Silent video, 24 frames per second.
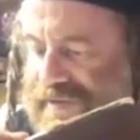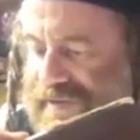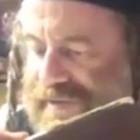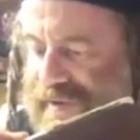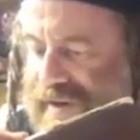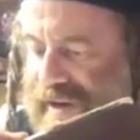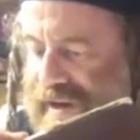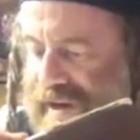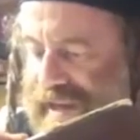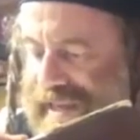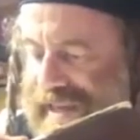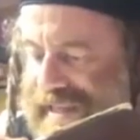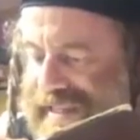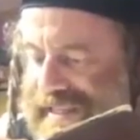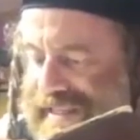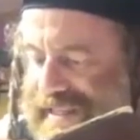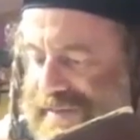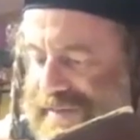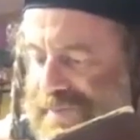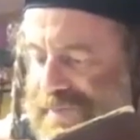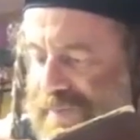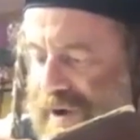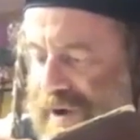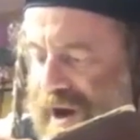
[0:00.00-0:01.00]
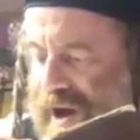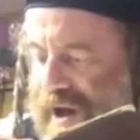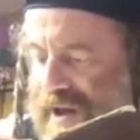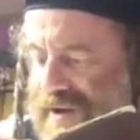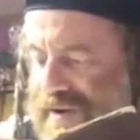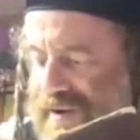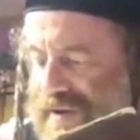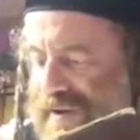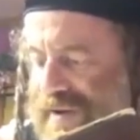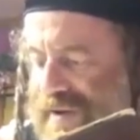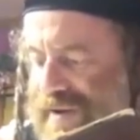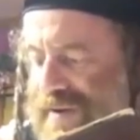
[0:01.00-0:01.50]
is uh,
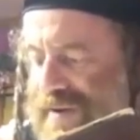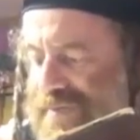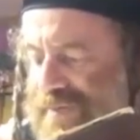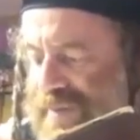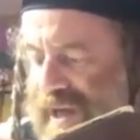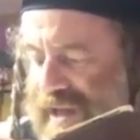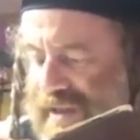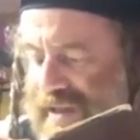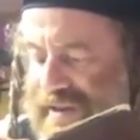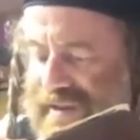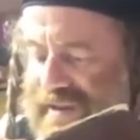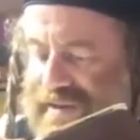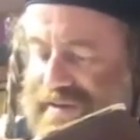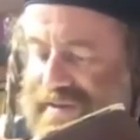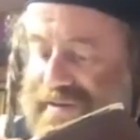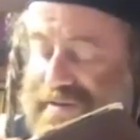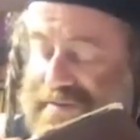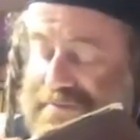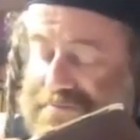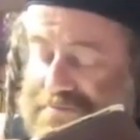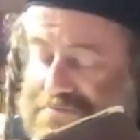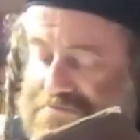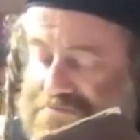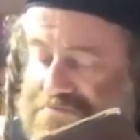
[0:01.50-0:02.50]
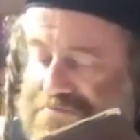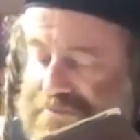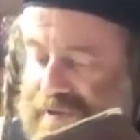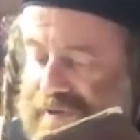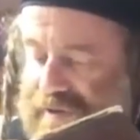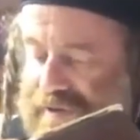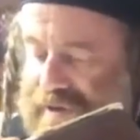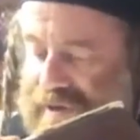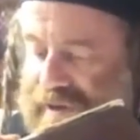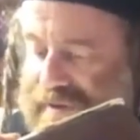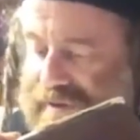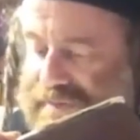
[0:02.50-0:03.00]
inspire repentance.
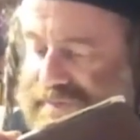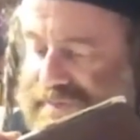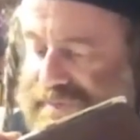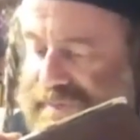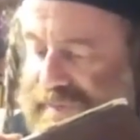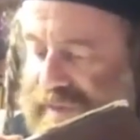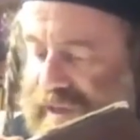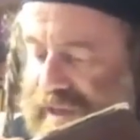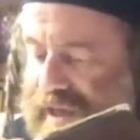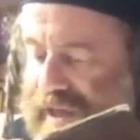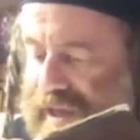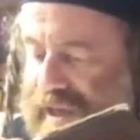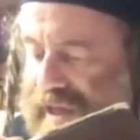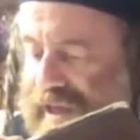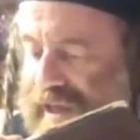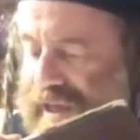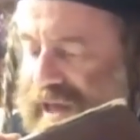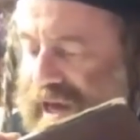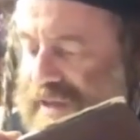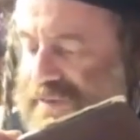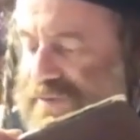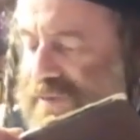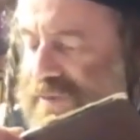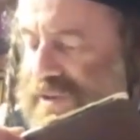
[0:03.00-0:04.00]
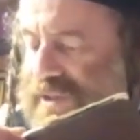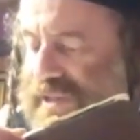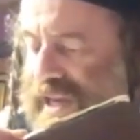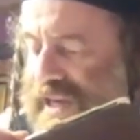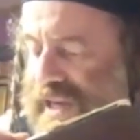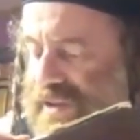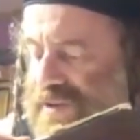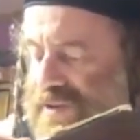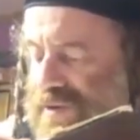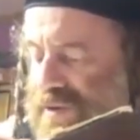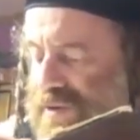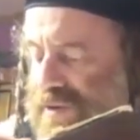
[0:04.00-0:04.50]
Okay, God will
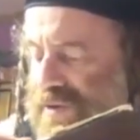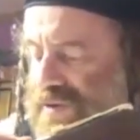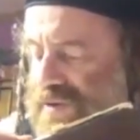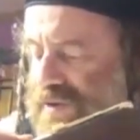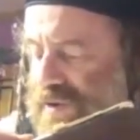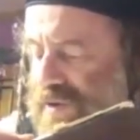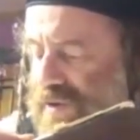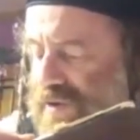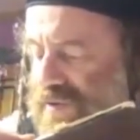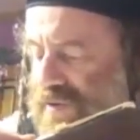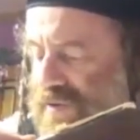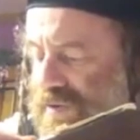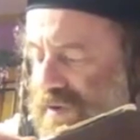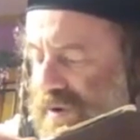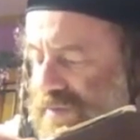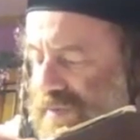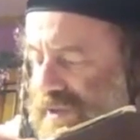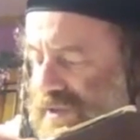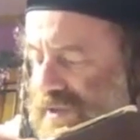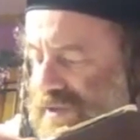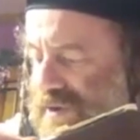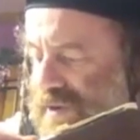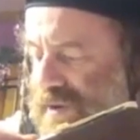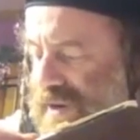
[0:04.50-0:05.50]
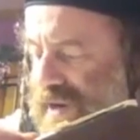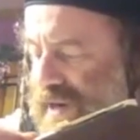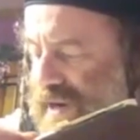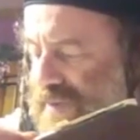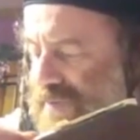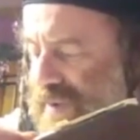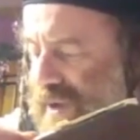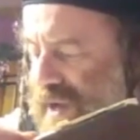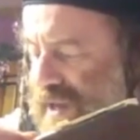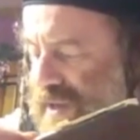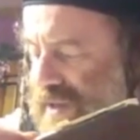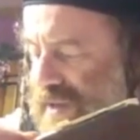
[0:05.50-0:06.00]
take note of uh, Metzora
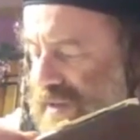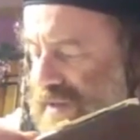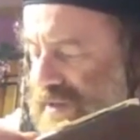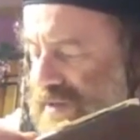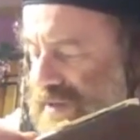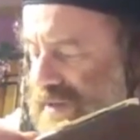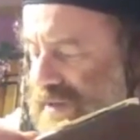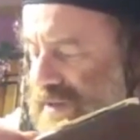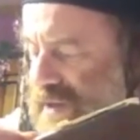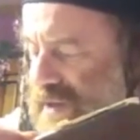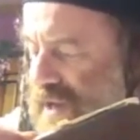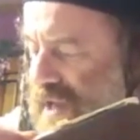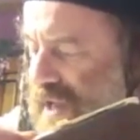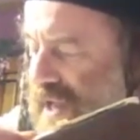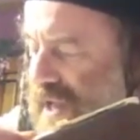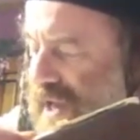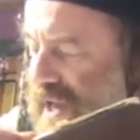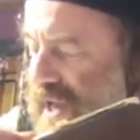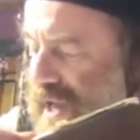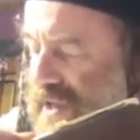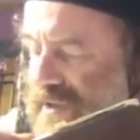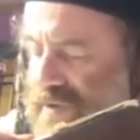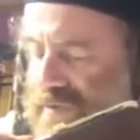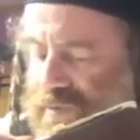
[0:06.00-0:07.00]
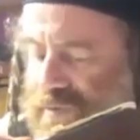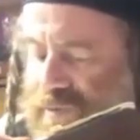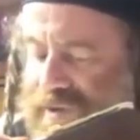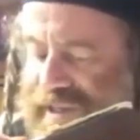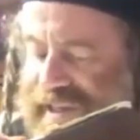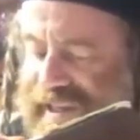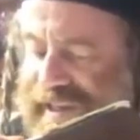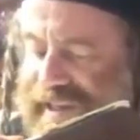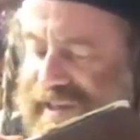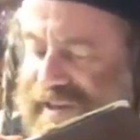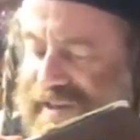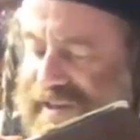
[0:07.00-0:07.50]
repentance and
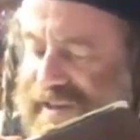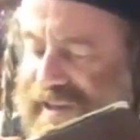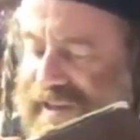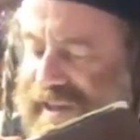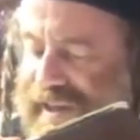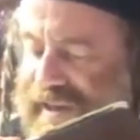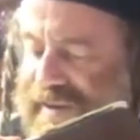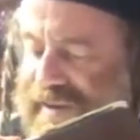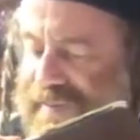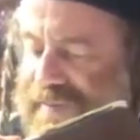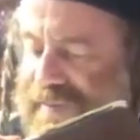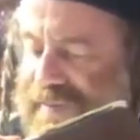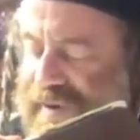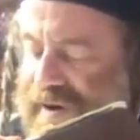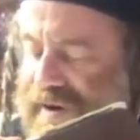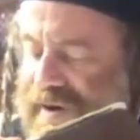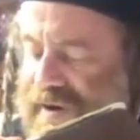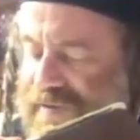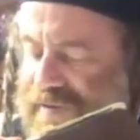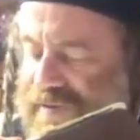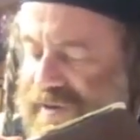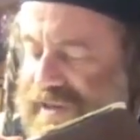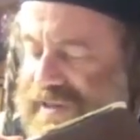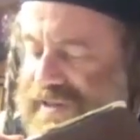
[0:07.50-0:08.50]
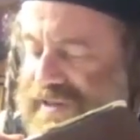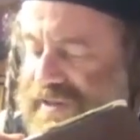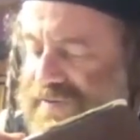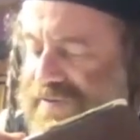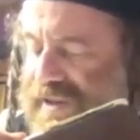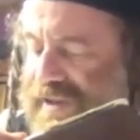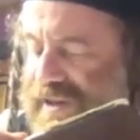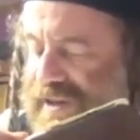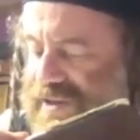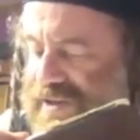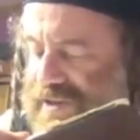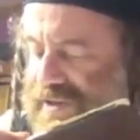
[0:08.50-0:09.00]
would heal him uh, of his
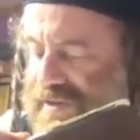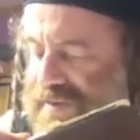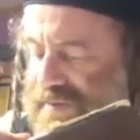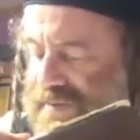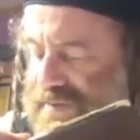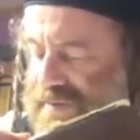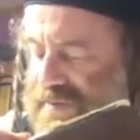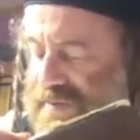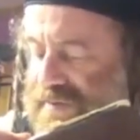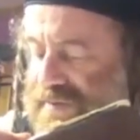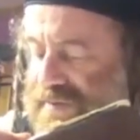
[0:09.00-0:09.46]
affliction.